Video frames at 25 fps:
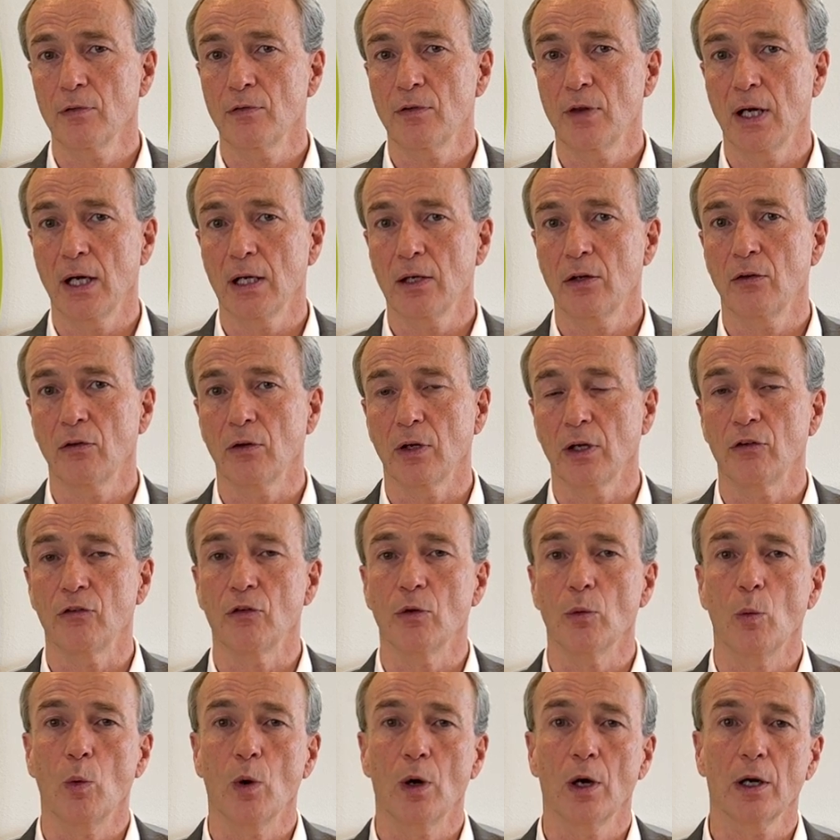of that is
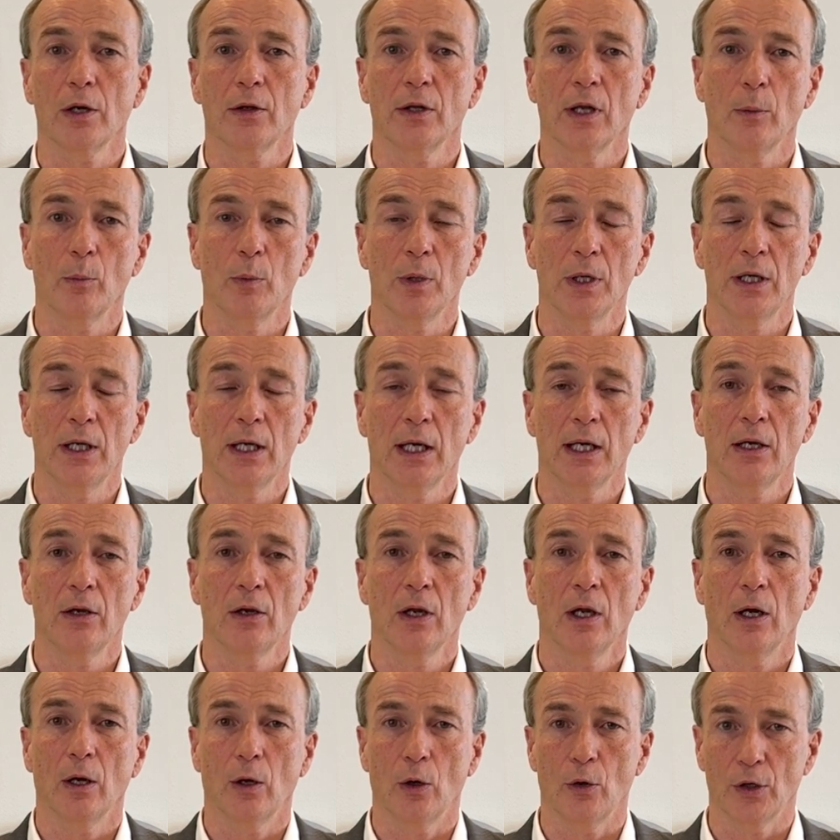the work that we did
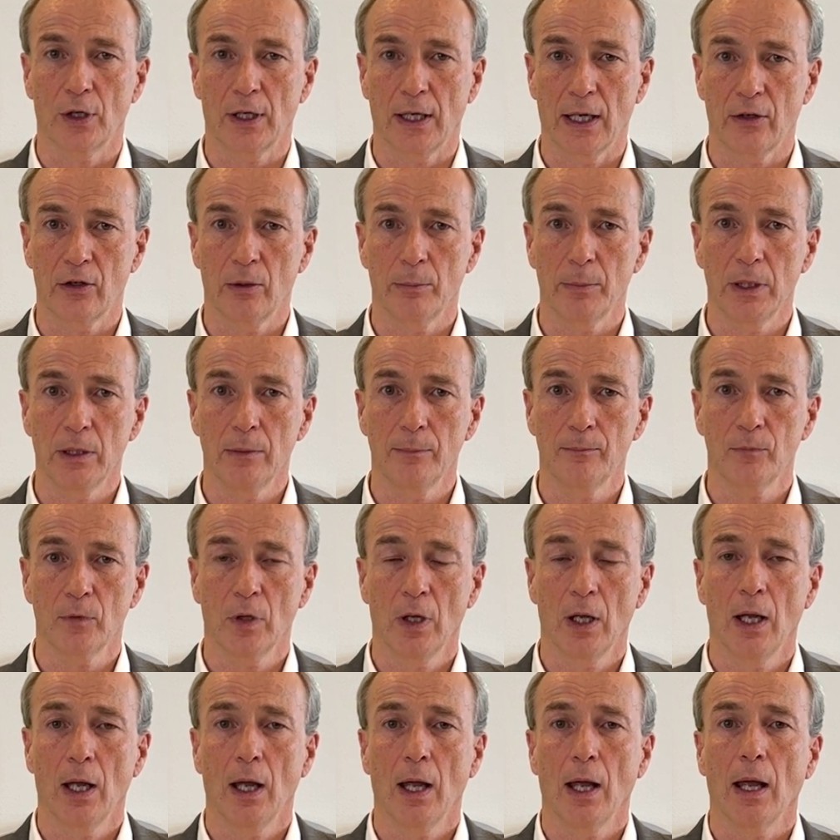on ketamine,
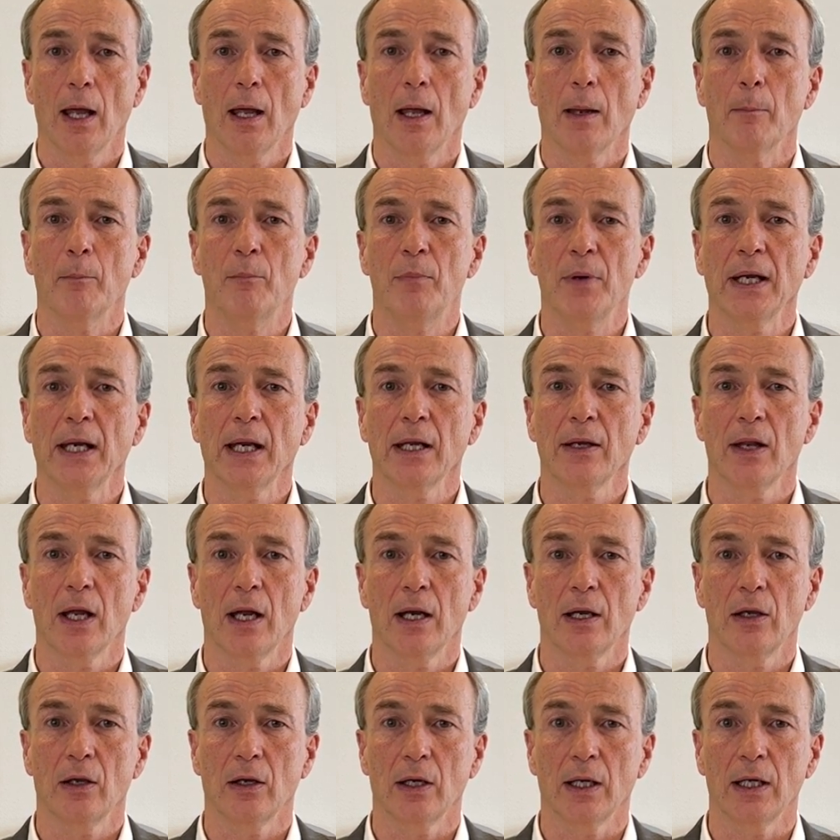bringing
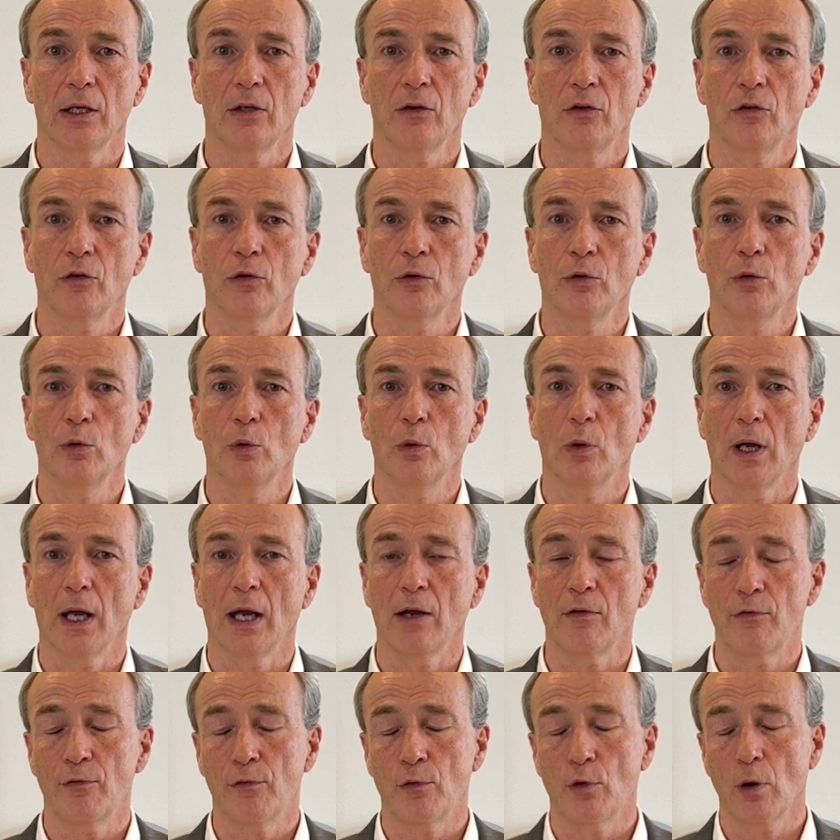that into a
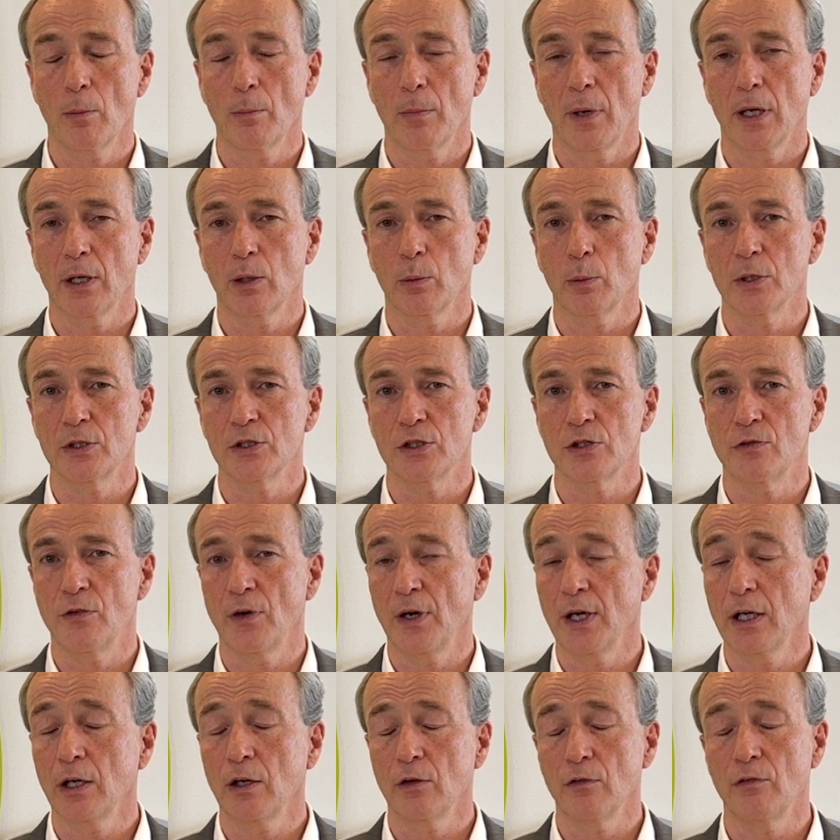format which is
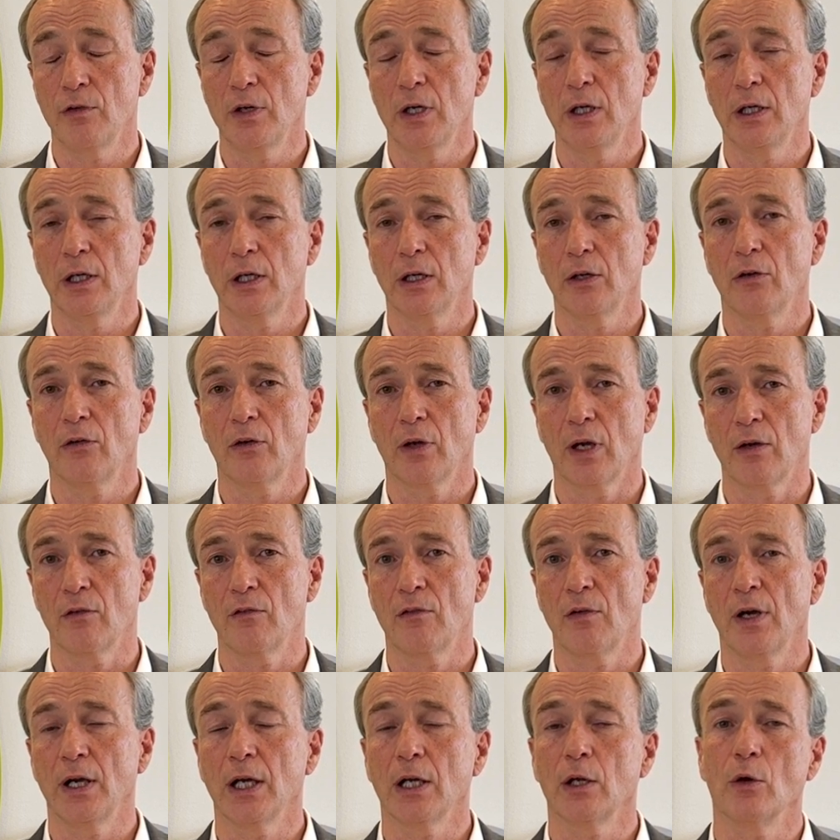very convenient and
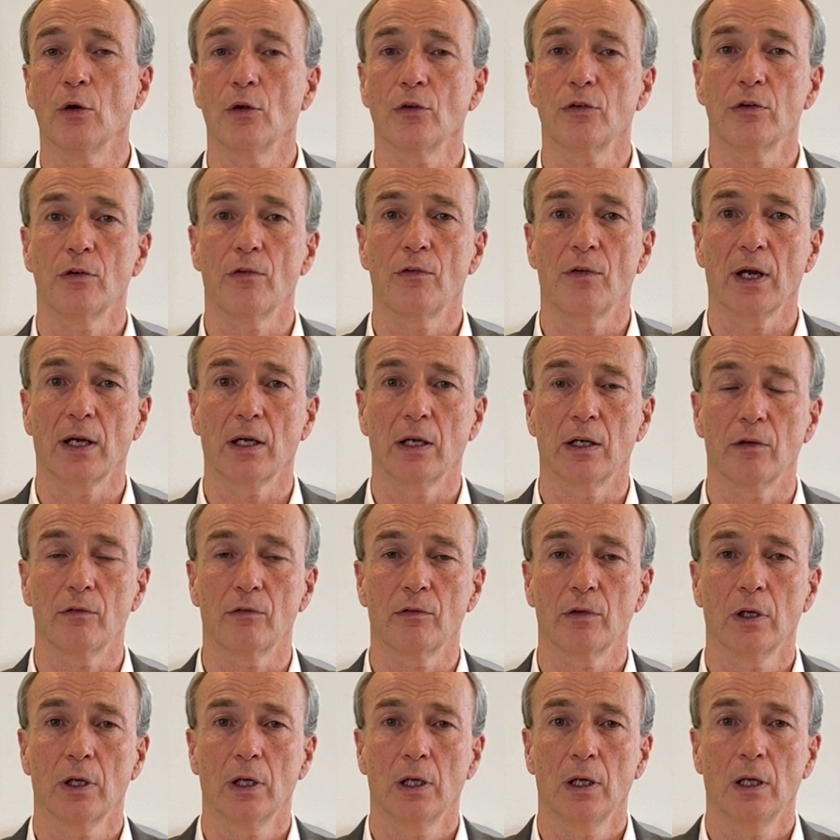very cost effective.
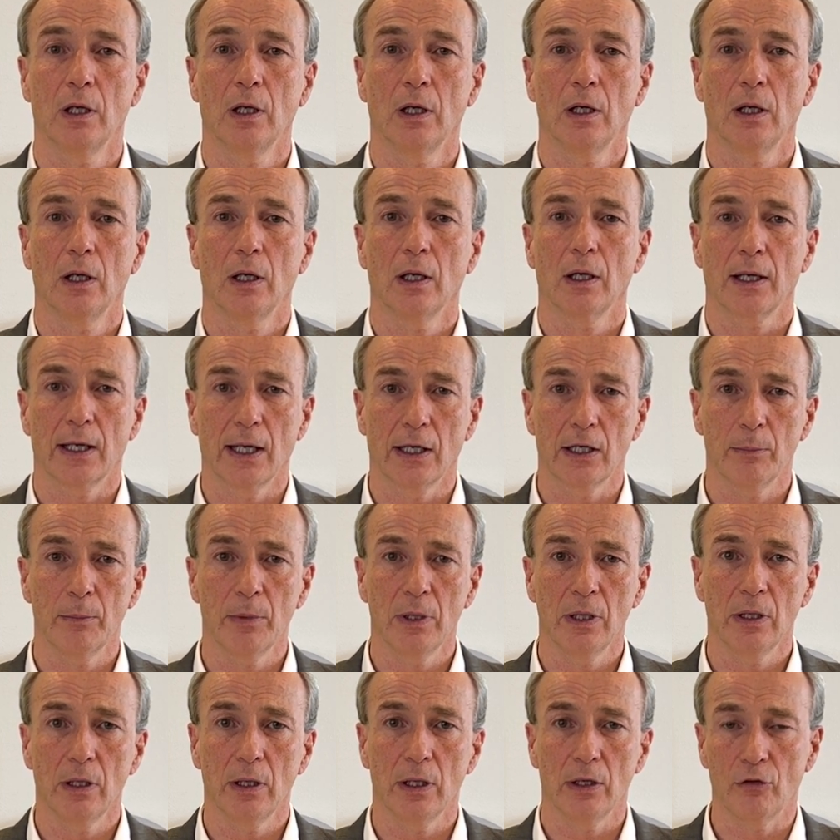
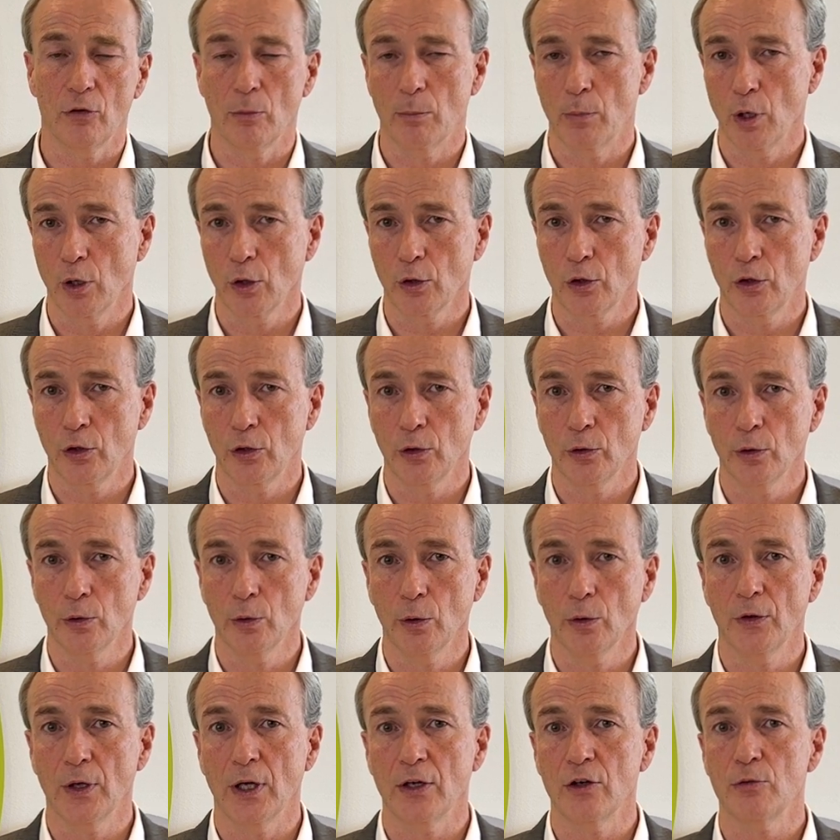Ketamine is a
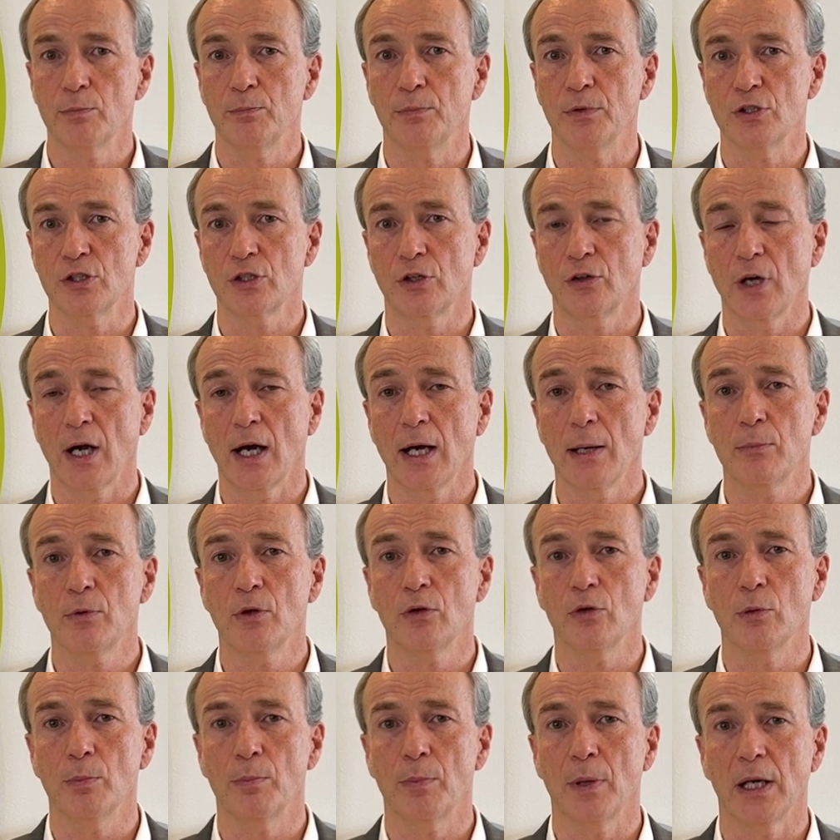molecule that is prescribed
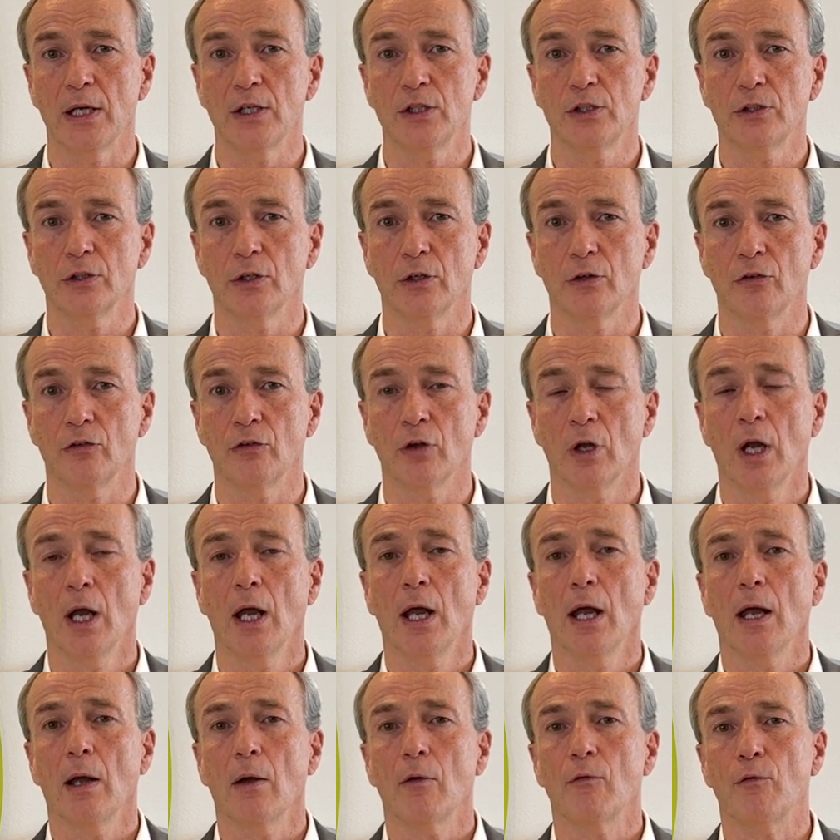to patients
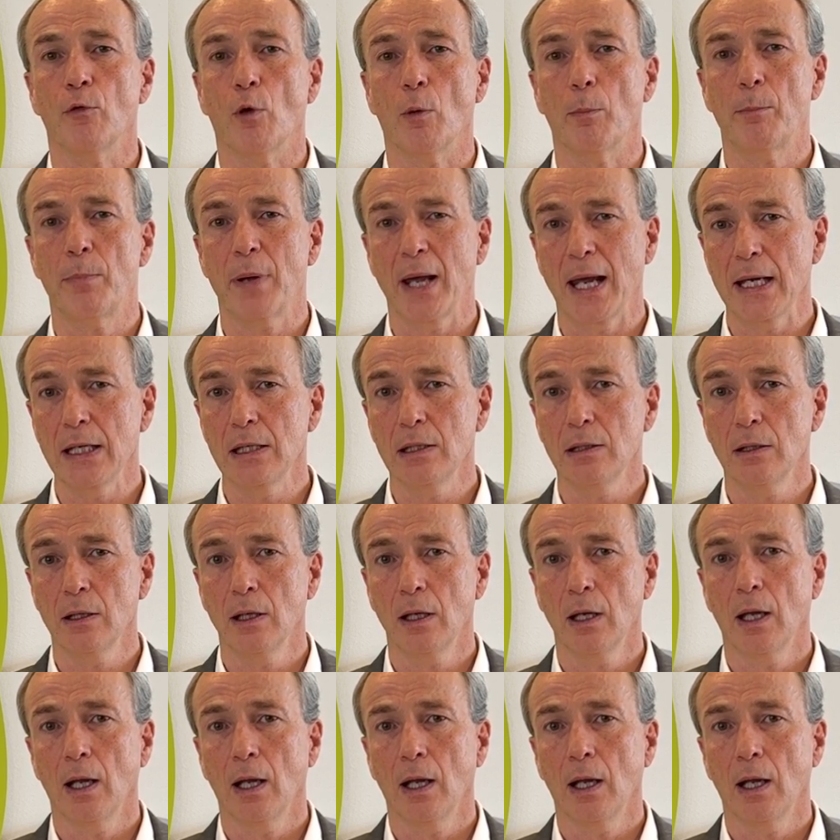for pain,